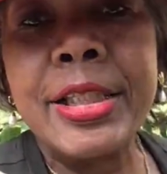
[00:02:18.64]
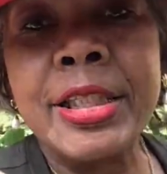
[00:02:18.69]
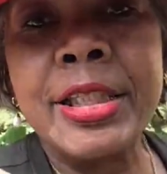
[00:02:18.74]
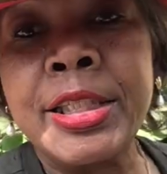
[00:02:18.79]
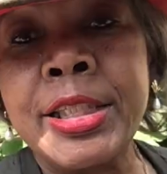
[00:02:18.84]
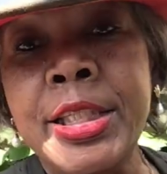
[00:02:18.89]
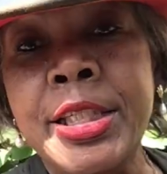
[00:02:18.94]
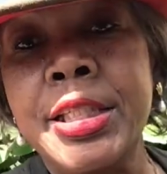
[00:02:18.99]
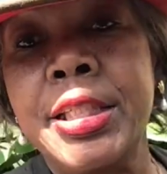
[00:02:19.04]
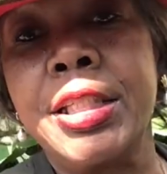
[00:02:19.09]

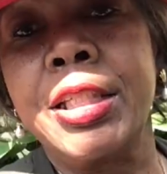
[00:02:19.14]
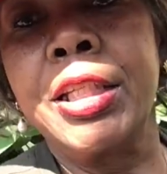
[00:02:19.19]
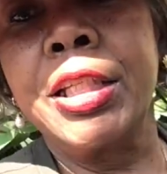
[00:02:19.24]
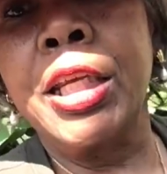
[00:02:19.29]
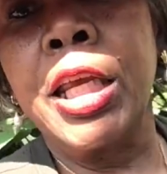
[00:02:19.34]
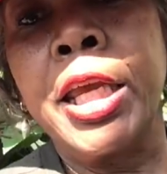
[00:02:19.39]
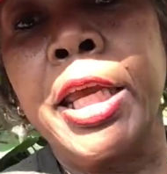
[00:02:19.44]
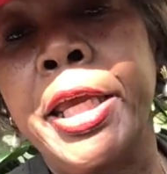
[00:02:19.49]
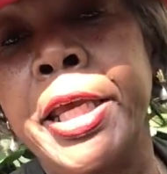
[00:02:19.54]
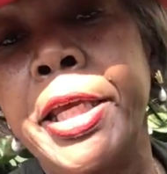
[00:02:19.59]
decision
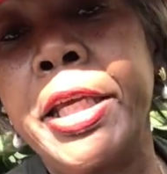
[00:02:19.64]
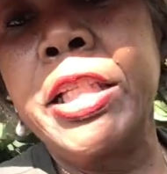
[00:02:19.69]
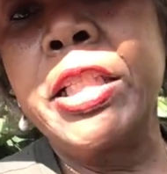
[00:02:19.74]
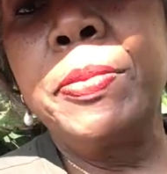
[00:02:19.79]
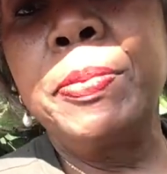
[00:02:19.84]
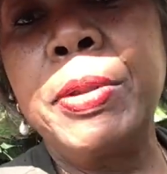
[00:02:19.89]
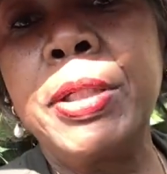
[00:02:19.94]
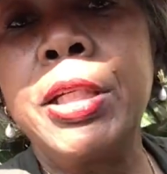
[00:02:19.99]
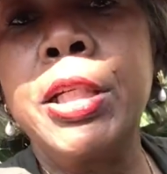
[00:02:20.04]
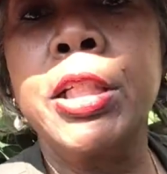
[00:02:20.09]

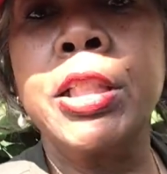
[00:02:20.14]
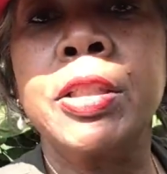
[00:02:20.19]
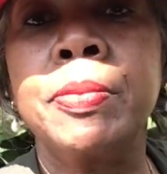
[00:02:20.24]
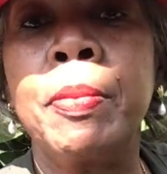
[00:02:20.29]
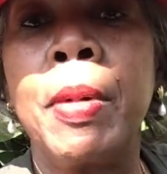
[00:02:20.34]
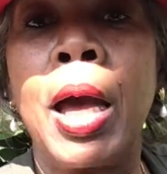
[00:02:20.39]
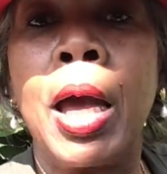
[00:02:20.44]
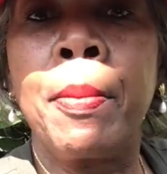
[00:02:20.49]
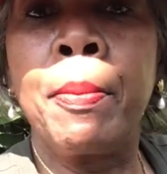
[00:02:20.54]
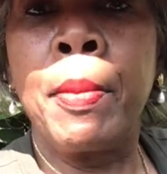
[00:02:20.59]
is because
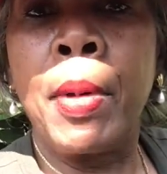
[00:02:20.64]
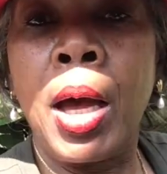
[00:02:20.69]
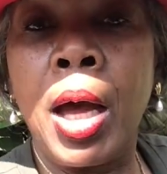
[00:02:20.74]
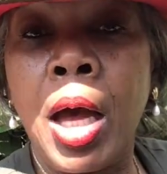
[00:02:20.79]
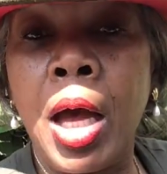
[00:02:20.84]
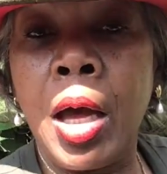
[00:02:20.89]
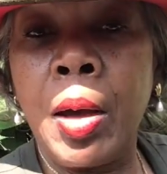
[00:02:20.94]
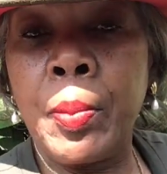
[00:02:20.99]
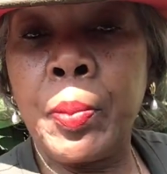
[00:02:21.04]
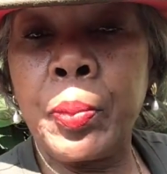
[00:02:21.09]
my
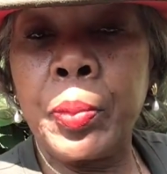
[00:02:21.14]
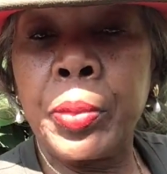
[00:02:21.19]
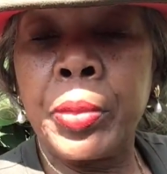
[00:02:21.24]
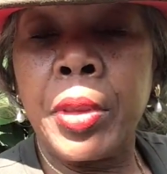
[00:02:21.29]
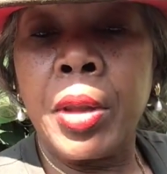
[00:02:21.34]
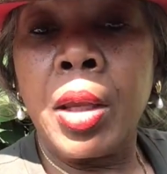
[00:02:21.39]
mom